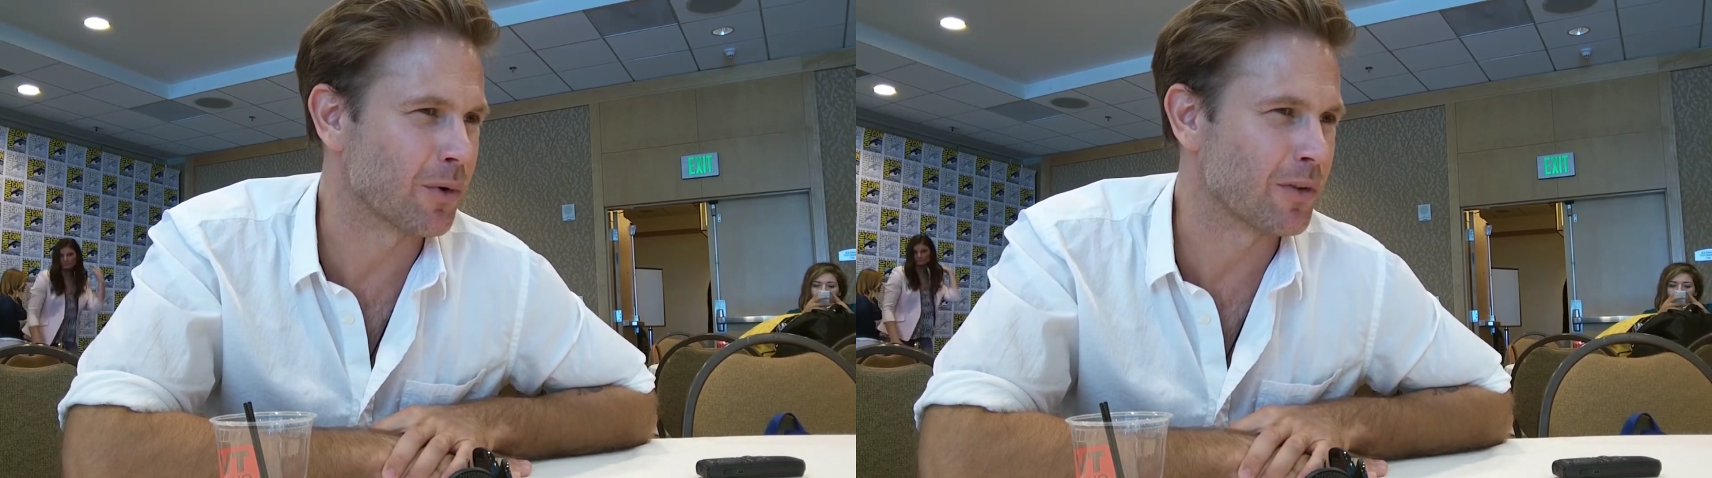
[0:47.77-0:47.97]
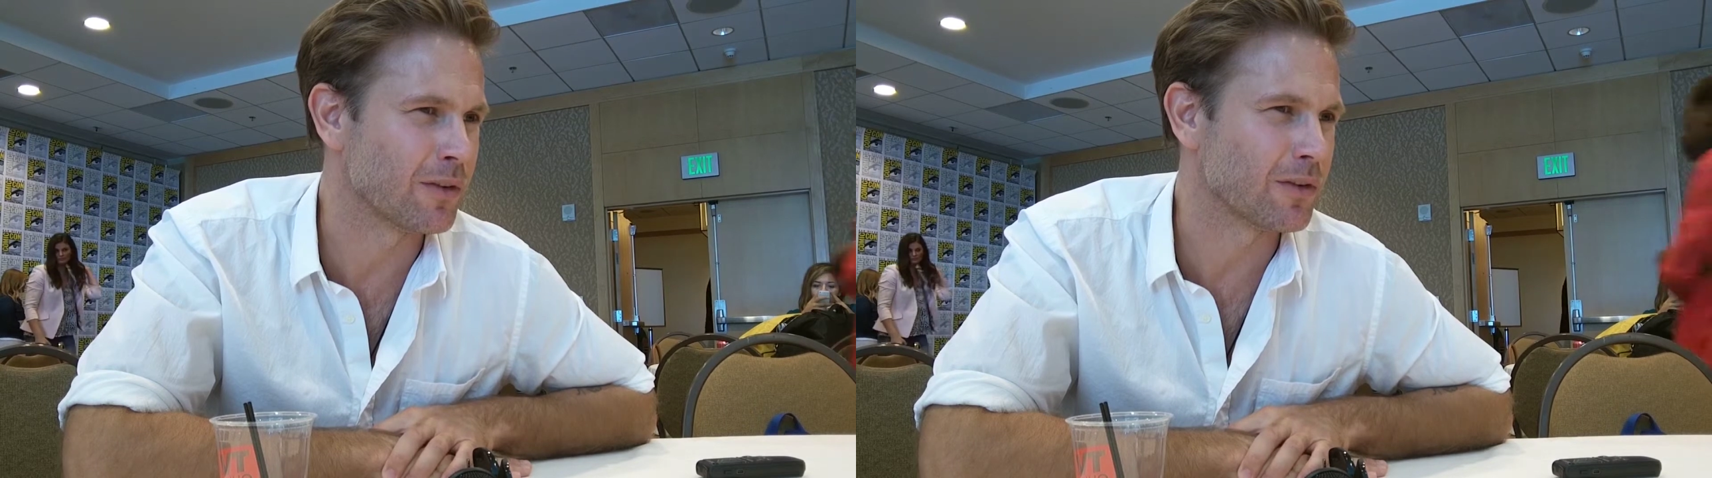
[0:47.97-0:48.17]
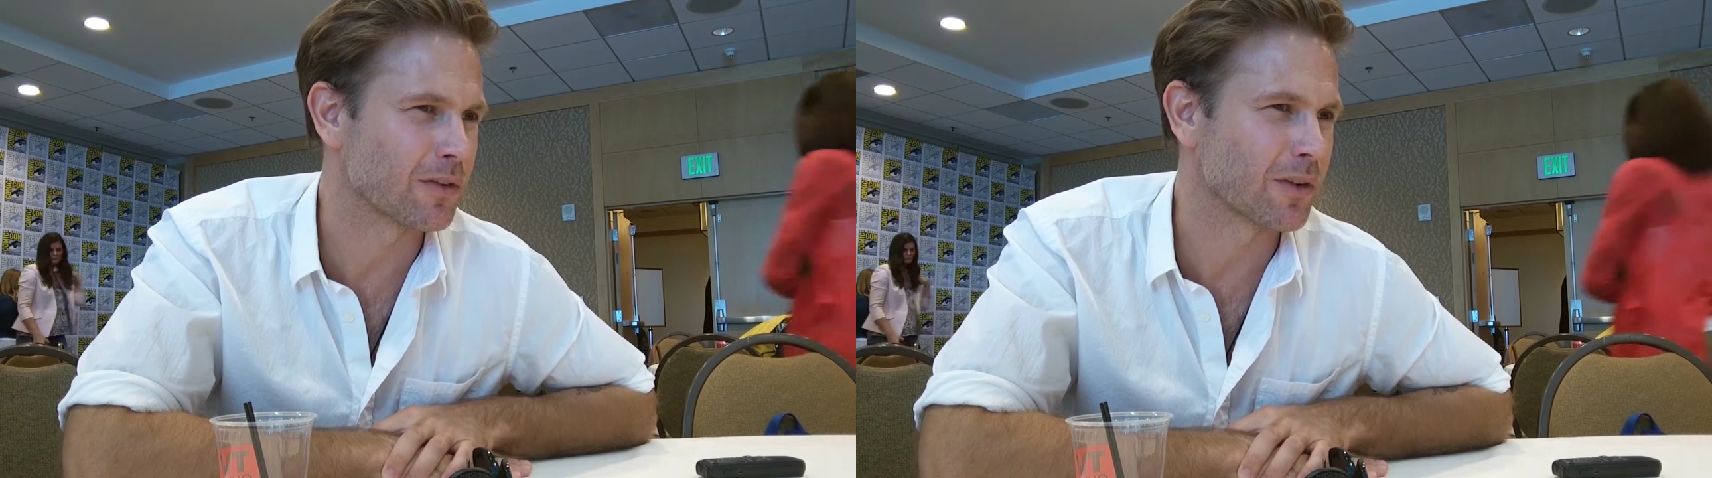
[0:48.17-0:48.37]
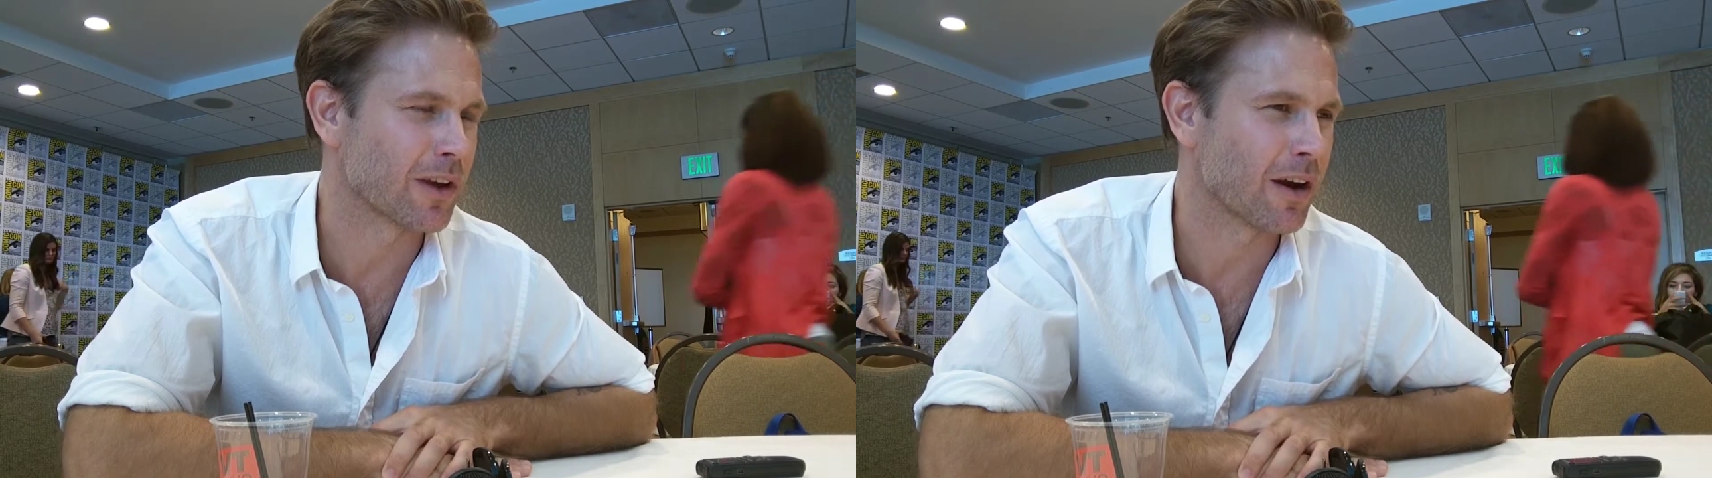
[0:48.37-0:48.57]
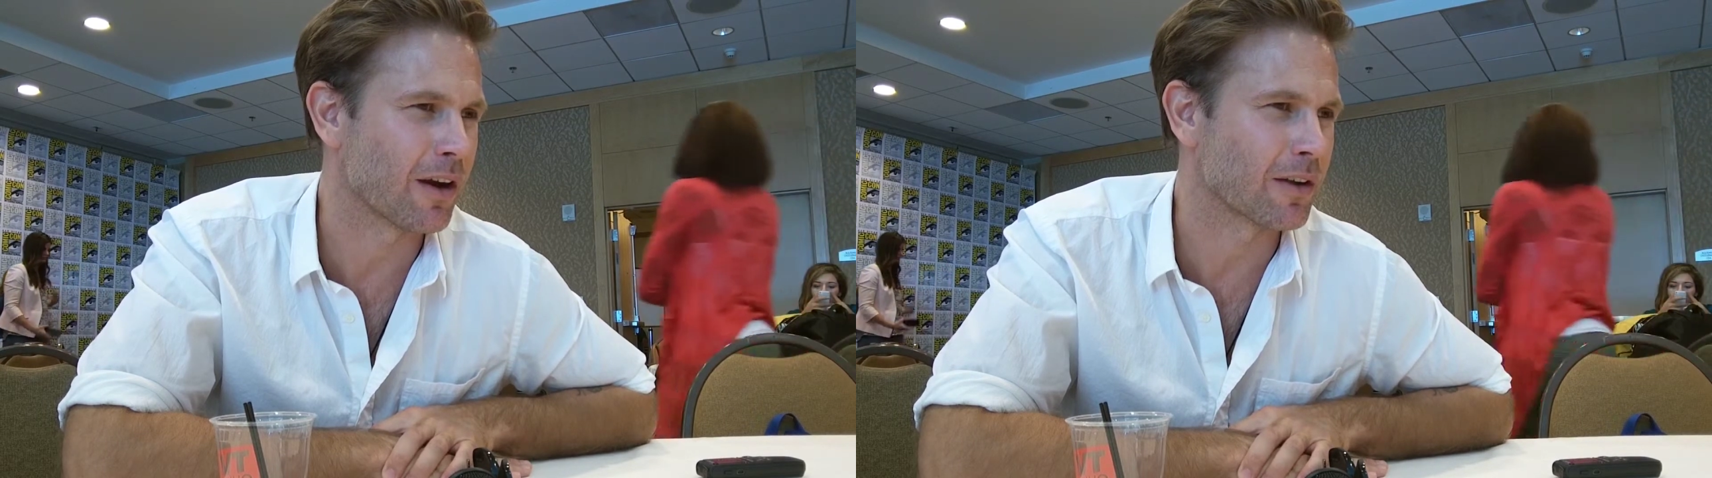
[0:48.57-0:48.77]
more than just a
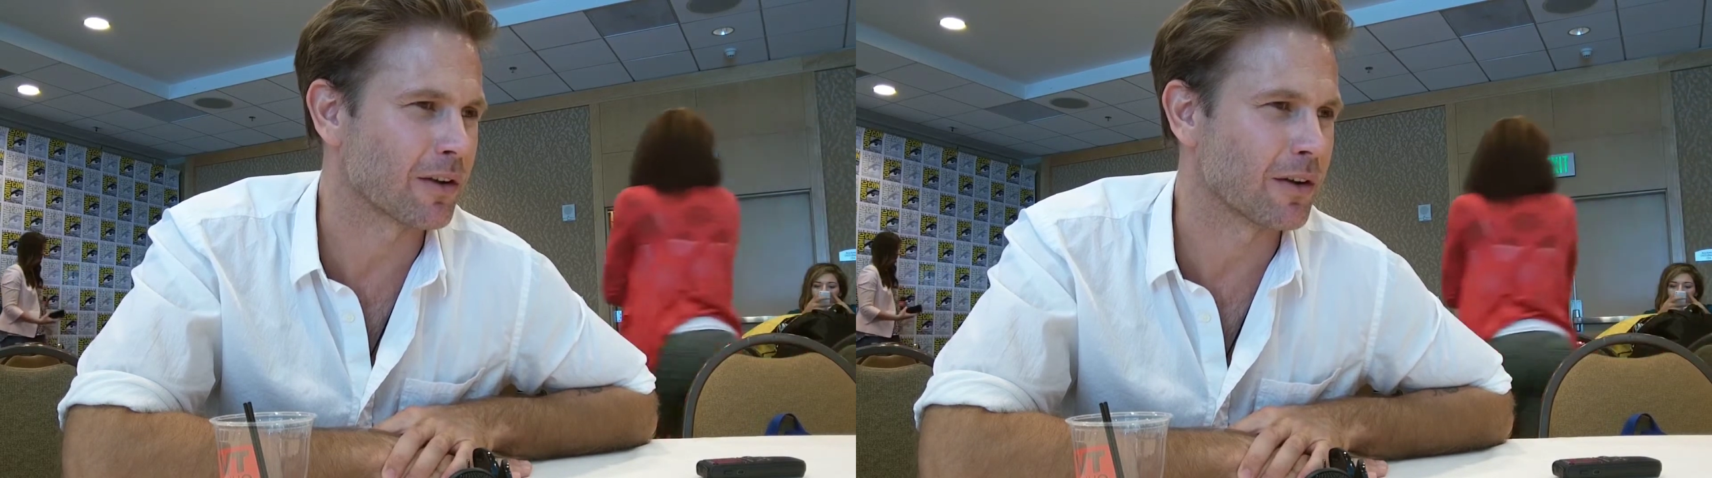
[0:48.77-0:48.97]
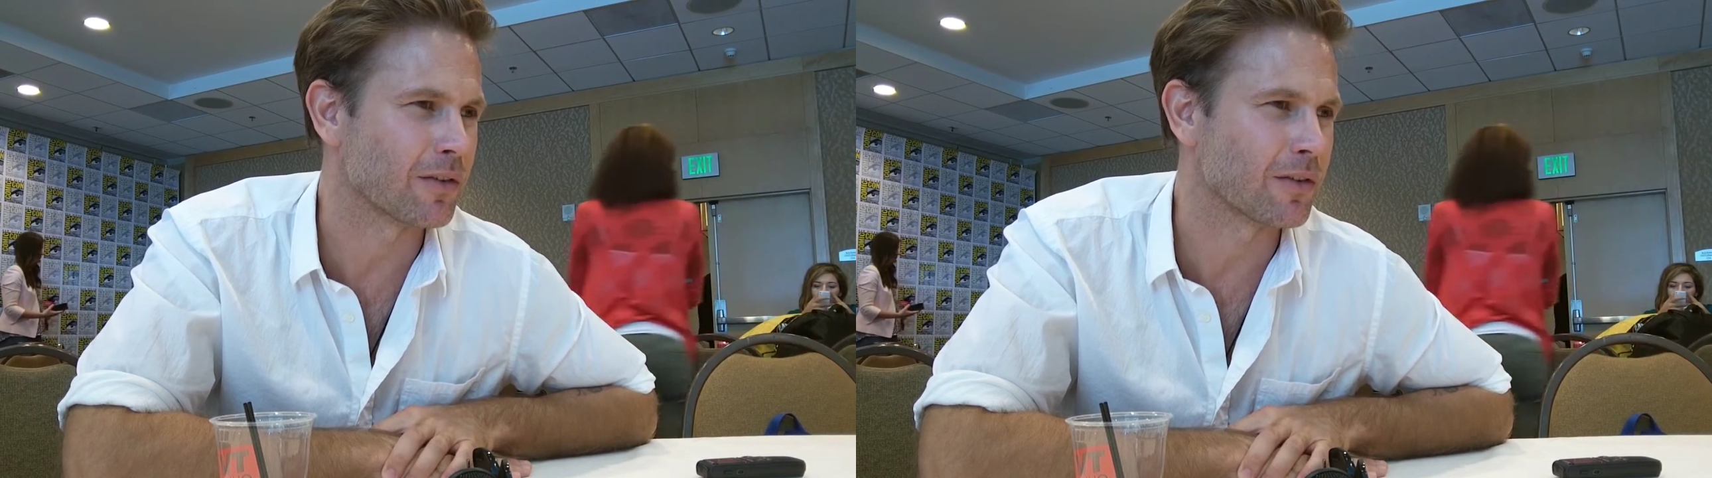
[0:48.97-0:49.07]
character.